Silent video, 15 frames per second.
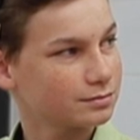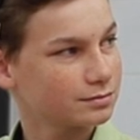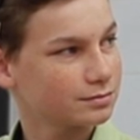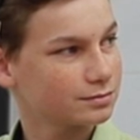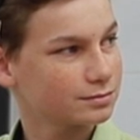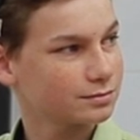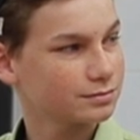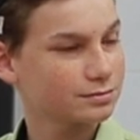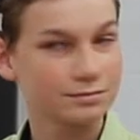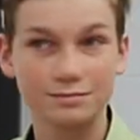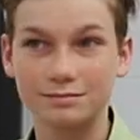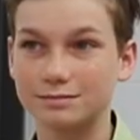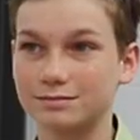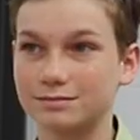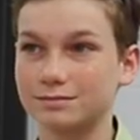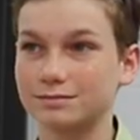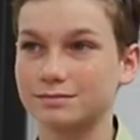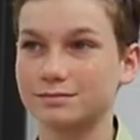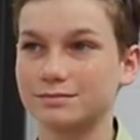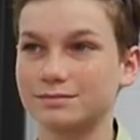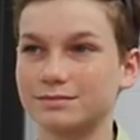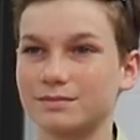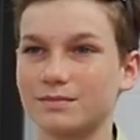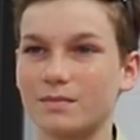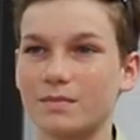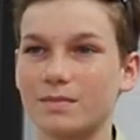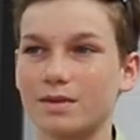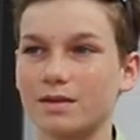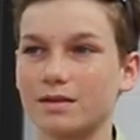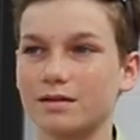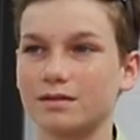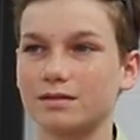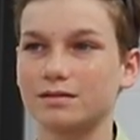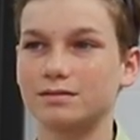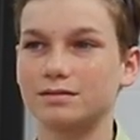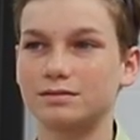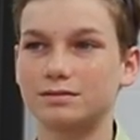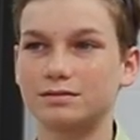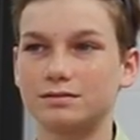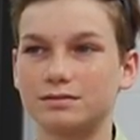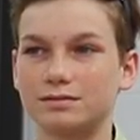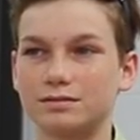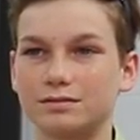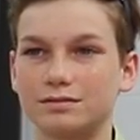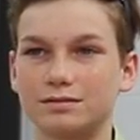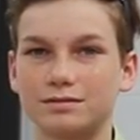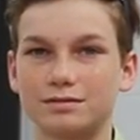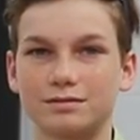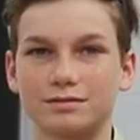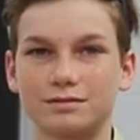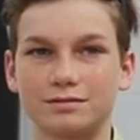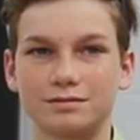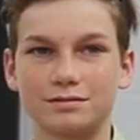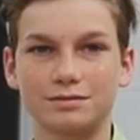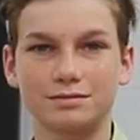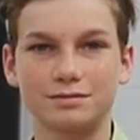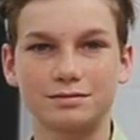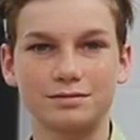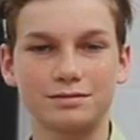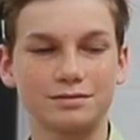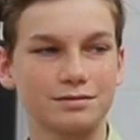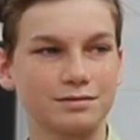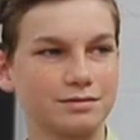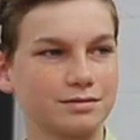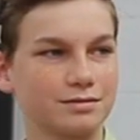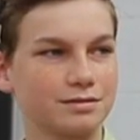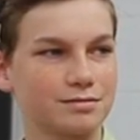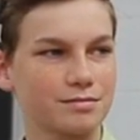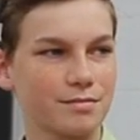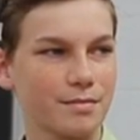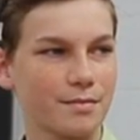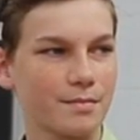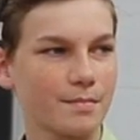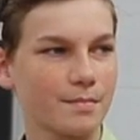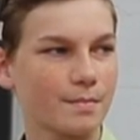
(not speaking)